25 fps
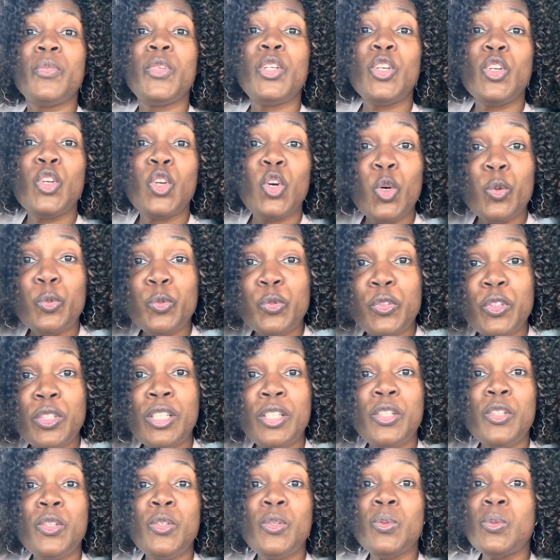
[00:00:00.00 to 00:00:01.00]
Hopefully
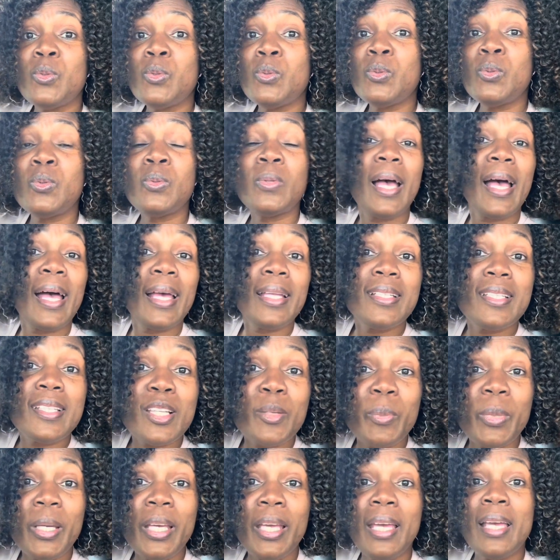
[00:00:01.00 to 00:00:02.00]
you had
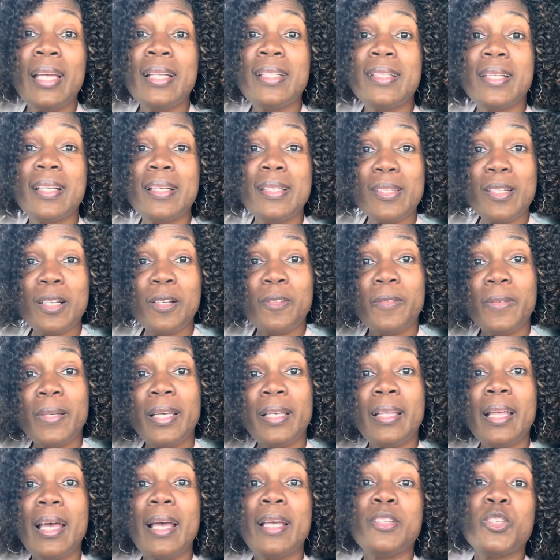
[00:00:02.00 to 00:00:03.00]
some kids and stuff like
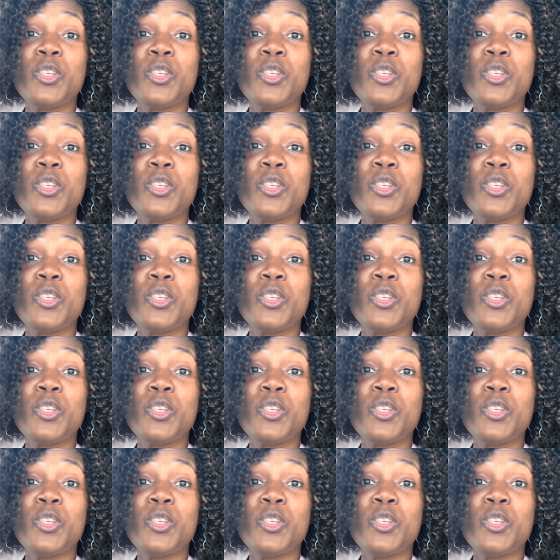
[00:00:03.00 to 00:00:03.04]
that.